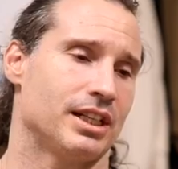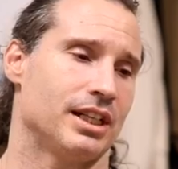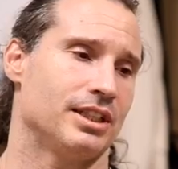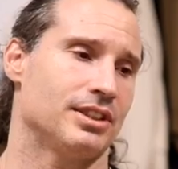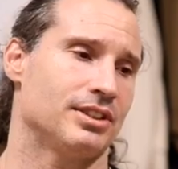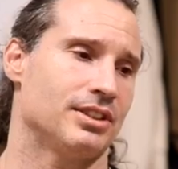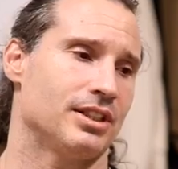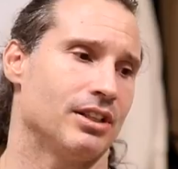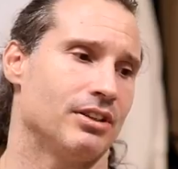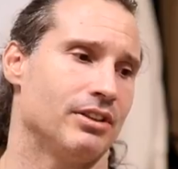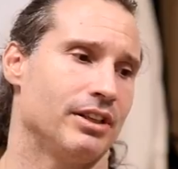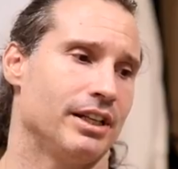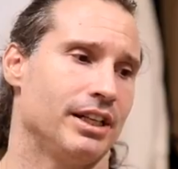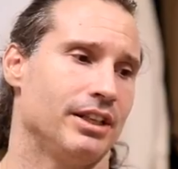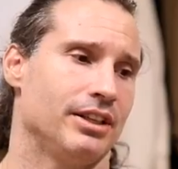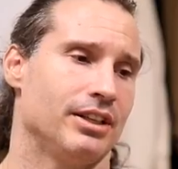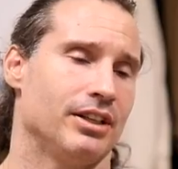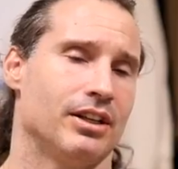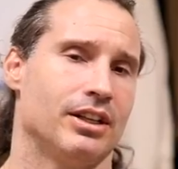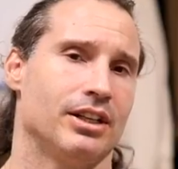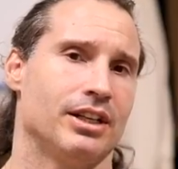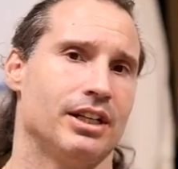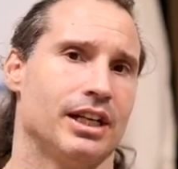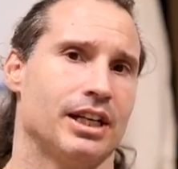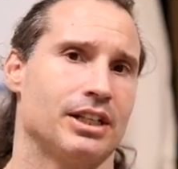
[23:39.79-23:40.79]
guys that are in
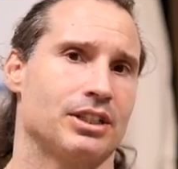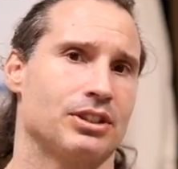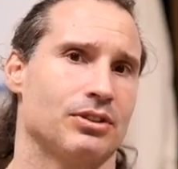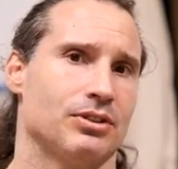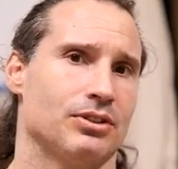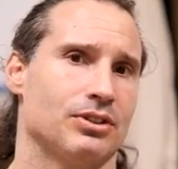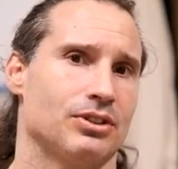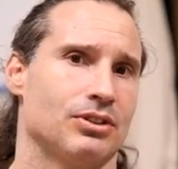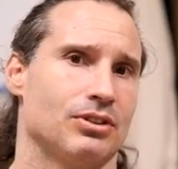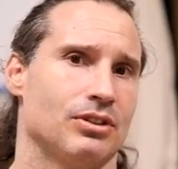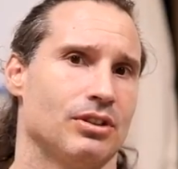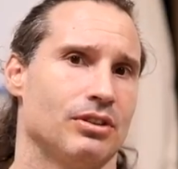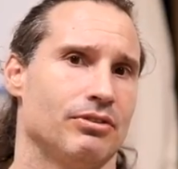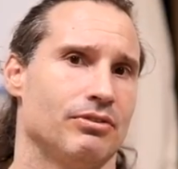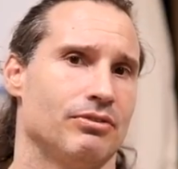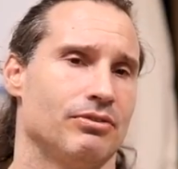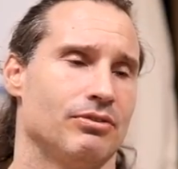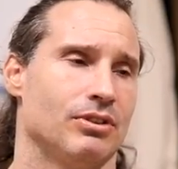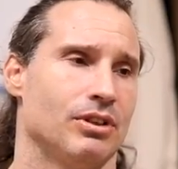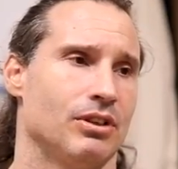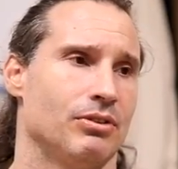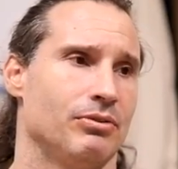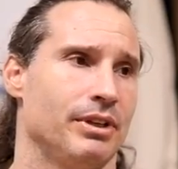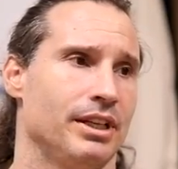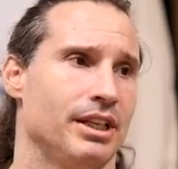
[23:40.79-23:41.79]
the unnatural sort of
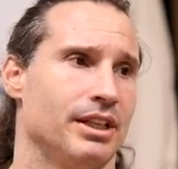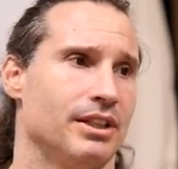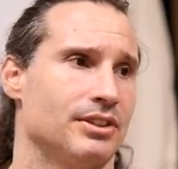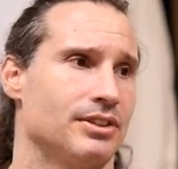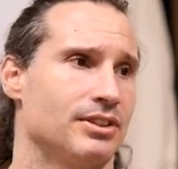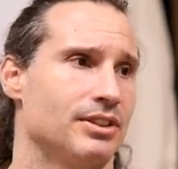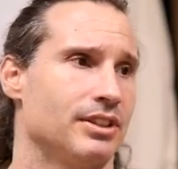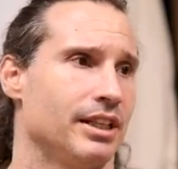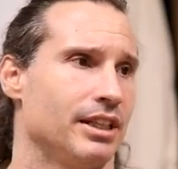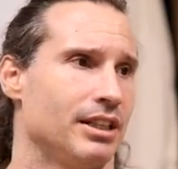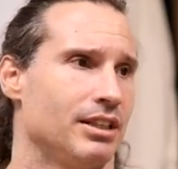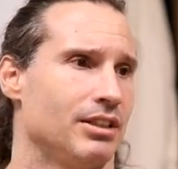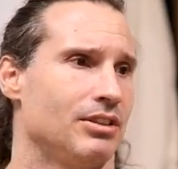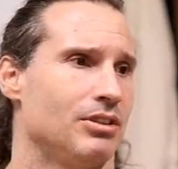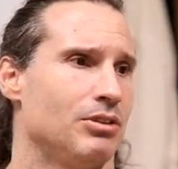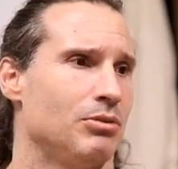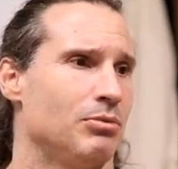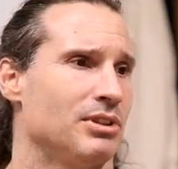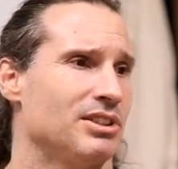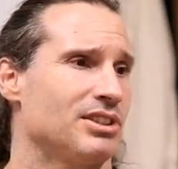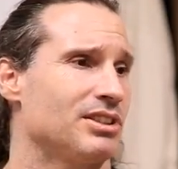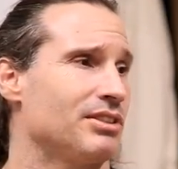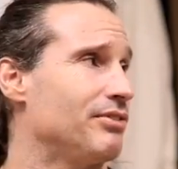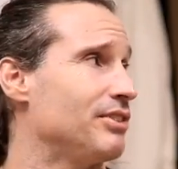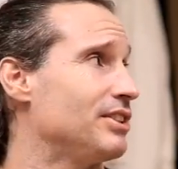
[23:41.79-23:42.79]
arenas, like who
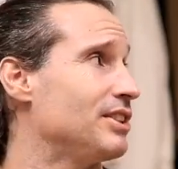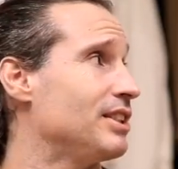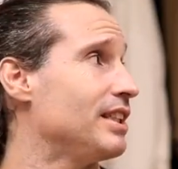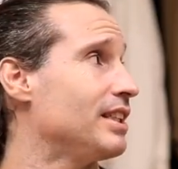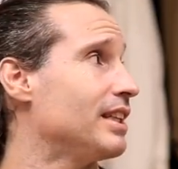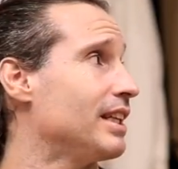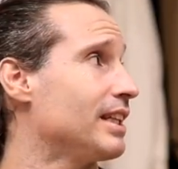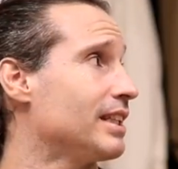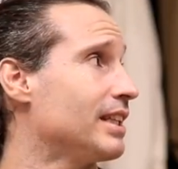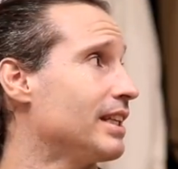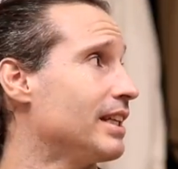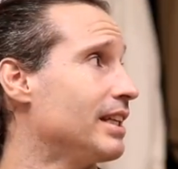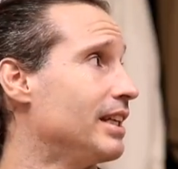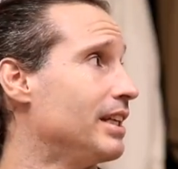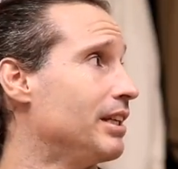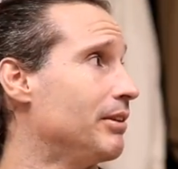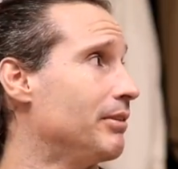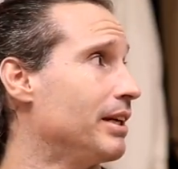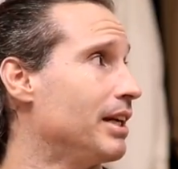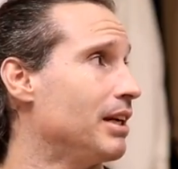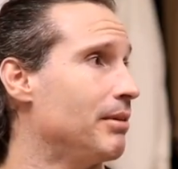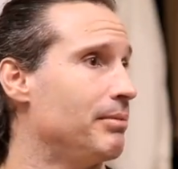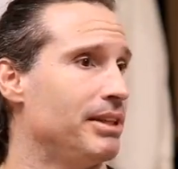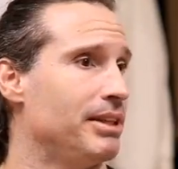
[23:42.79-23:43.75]
wants a physique like that anyway?